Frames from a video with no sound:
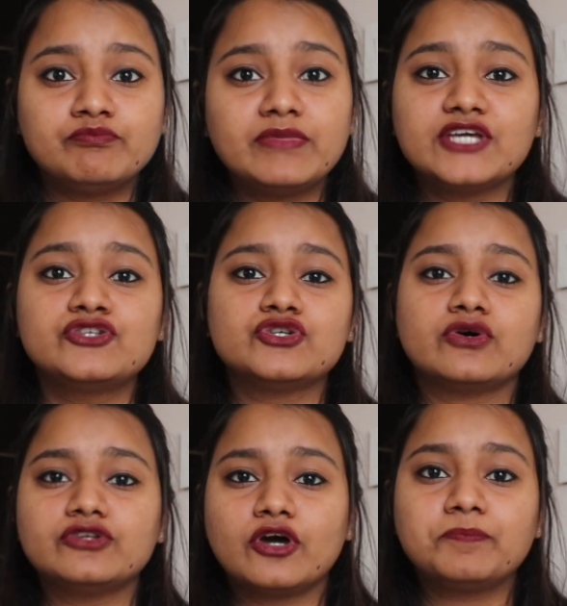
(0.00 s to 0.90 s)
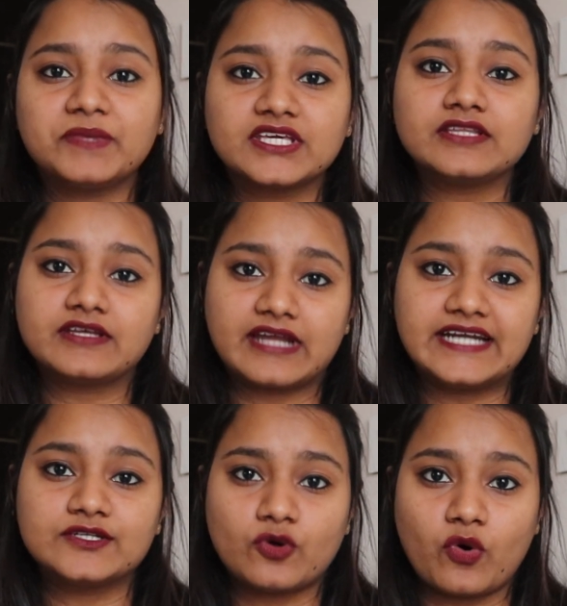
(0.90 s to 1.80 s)
make sure you're picking the
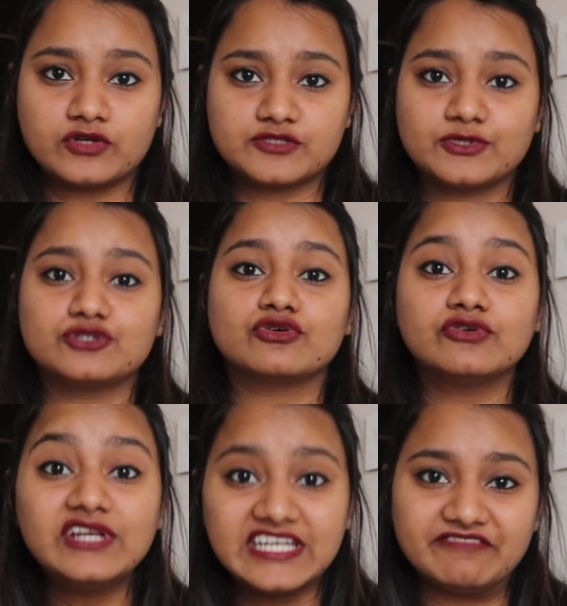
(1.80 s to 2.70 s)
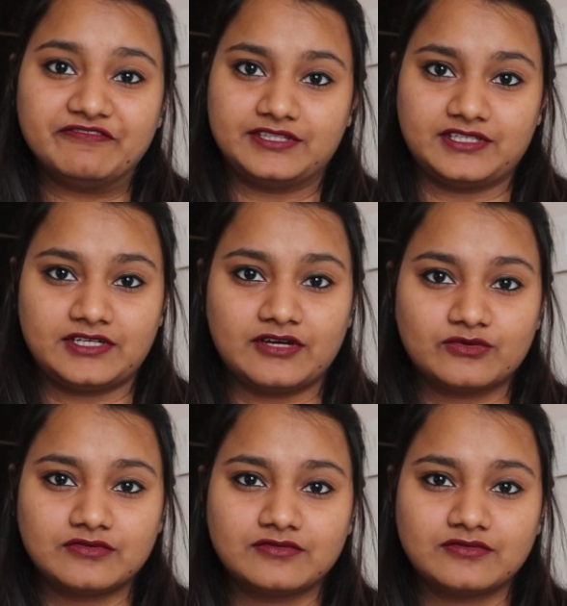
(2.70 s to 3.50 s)
right course because you're going to live with it now.